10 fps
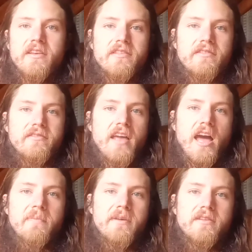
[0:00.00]
to
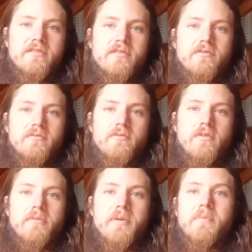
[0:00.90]
tap into
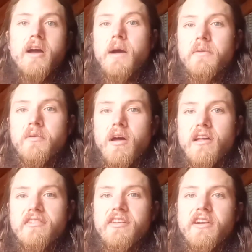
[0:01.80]
when people come to
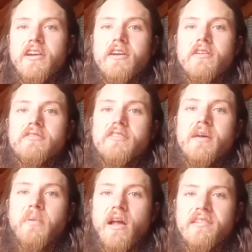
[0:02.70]
us, they're going to go through
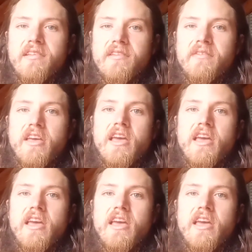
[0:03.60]
that process of